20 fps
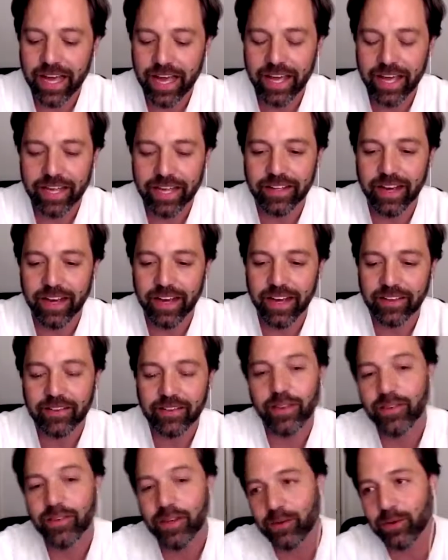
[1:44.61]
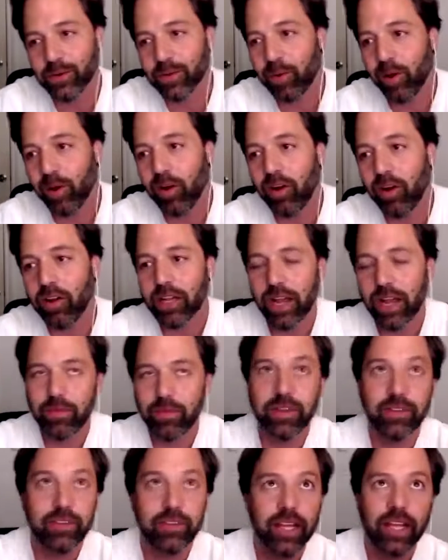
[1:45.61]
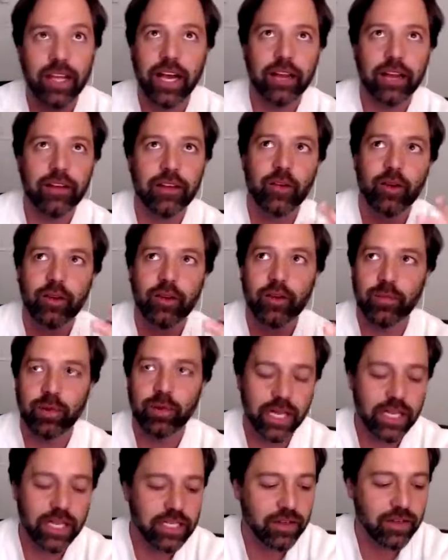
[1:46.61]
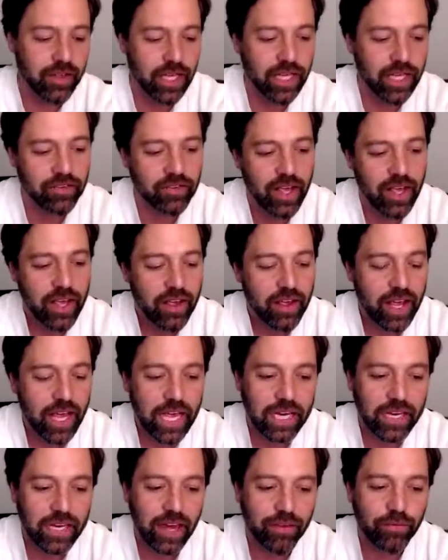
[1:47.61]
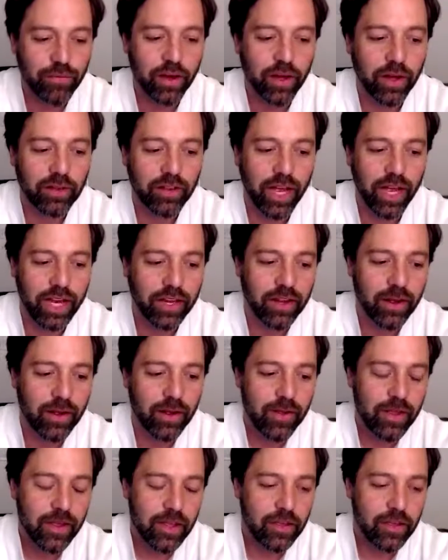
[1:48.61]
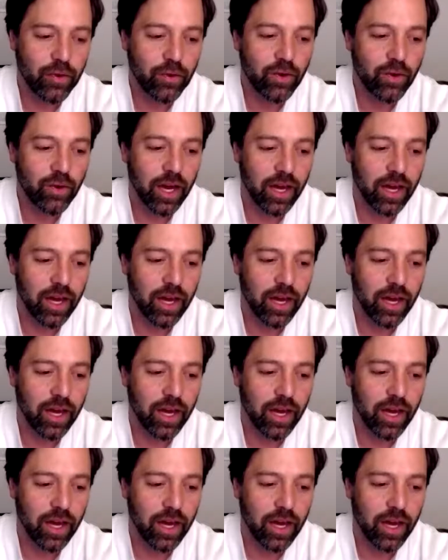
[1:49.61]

and I saw the video with Paul, and I've been seeing kind of your interpretation of things, and I felt like you